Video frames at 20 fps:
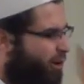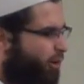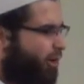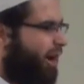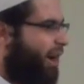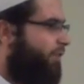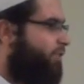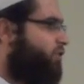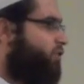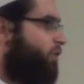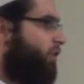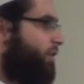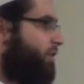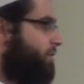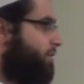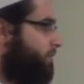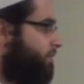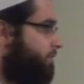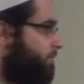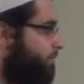it or after it.
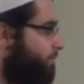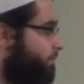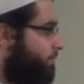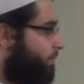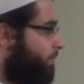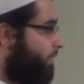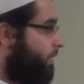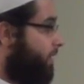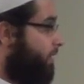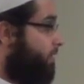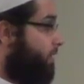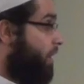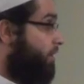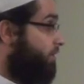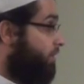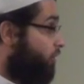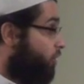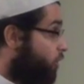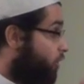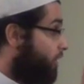
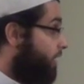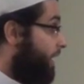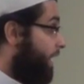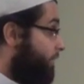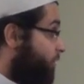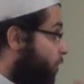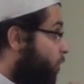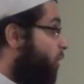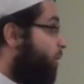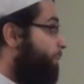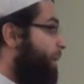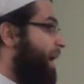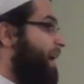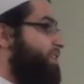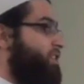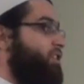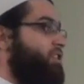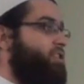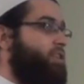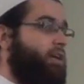Not even looking at the whole
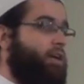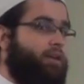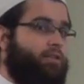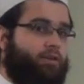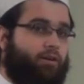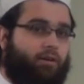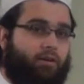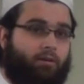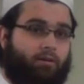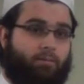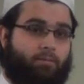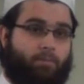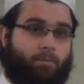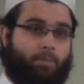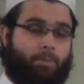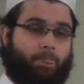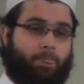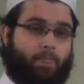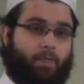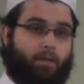passage together.
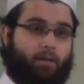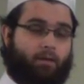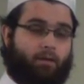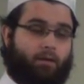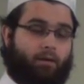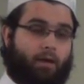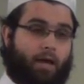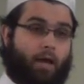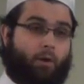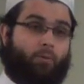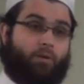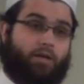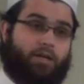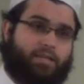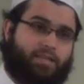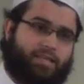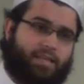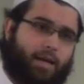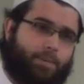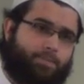I would
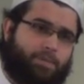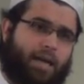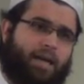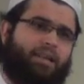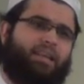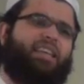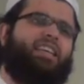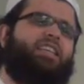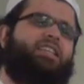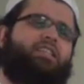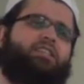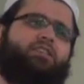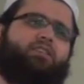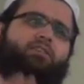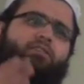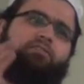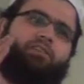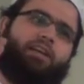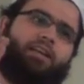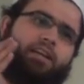accept at least
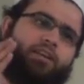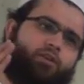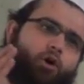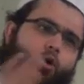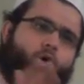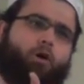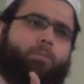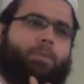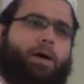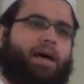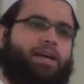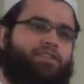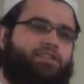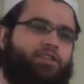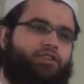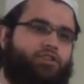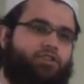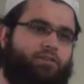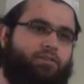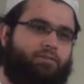reading the whole
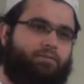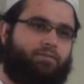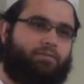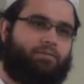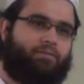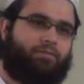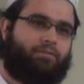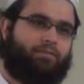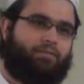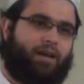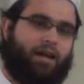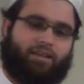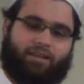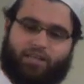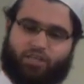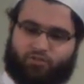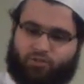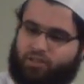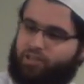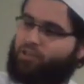passage. At
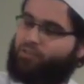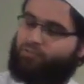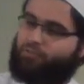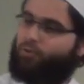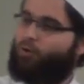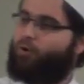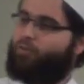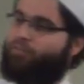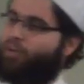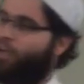least reading four